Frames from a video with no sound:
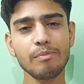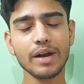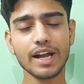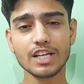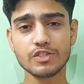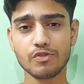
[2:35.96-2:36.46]

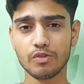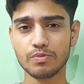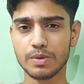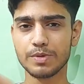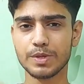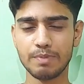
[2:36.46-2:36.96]
bring guests from
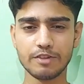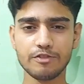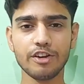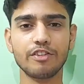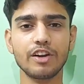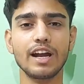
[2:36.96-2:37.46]
some
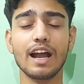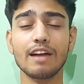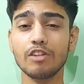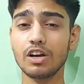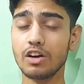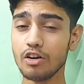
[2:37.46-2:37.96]
specific field and
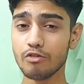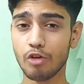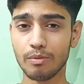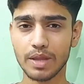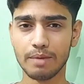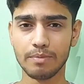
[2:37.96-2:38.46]
will learn
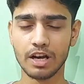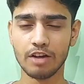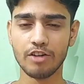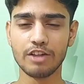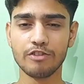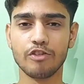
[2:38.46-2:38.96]
from them in a
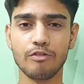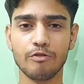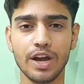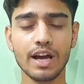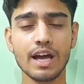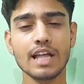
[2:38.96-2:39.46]
very fun
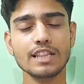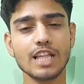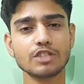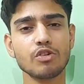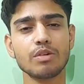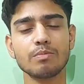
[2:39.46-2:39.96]
way.
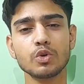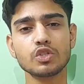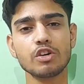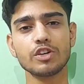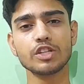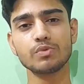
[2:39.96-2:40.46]
That's what most
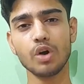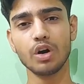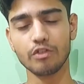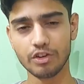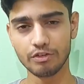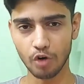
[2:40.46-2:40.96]
of us
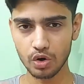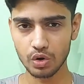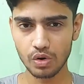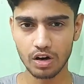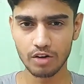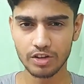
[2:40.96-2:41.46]
want. We want to
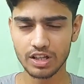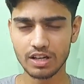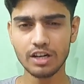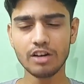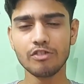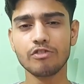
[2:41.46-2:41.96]
learn with
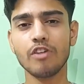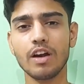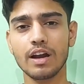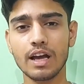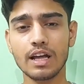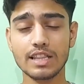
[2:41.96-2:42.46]
little
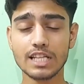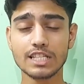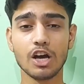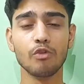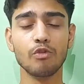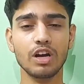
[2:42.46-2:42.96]
fun. That's
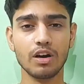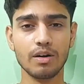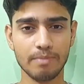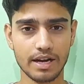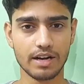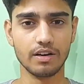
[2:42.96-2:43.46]
how we learn
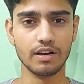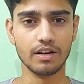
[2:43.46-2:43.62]
better.